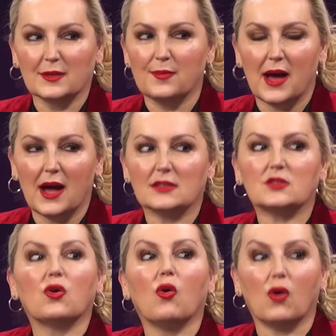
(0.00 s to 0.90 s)
about
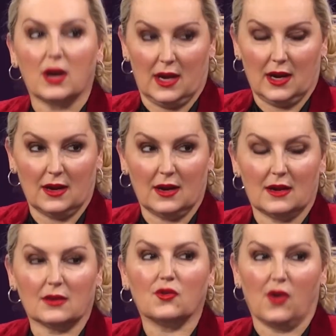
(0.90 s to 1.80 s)
talking
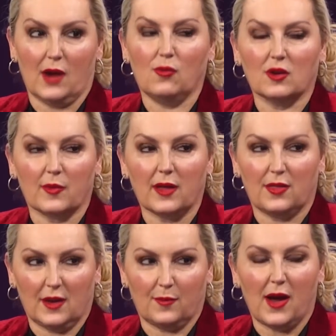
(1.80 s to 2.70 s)
grey water, but I
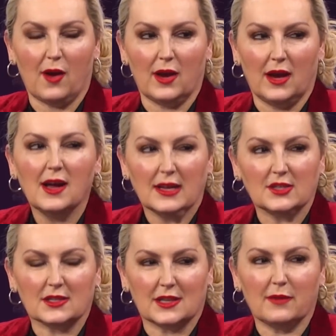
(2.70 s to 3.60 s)
think, Barry,
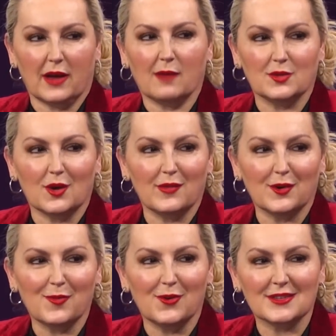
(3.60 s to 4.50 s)
just observing
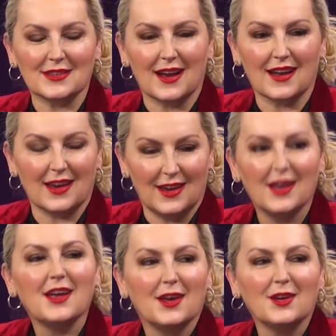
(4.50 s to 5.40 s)
your personality,
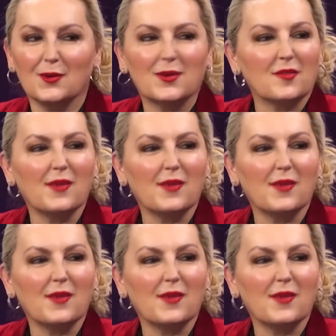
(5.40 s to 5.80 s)
you would have